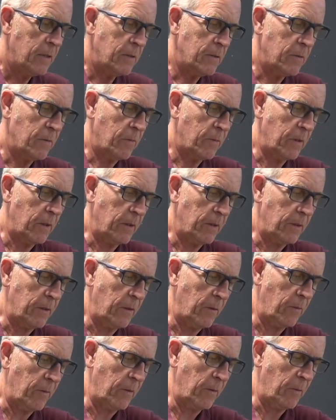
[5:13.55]
What I'm going to
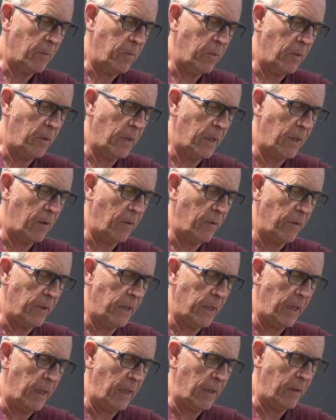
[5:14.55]
do, I'm going to put that on
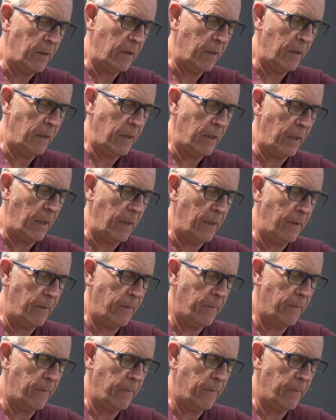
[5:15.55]
there like that.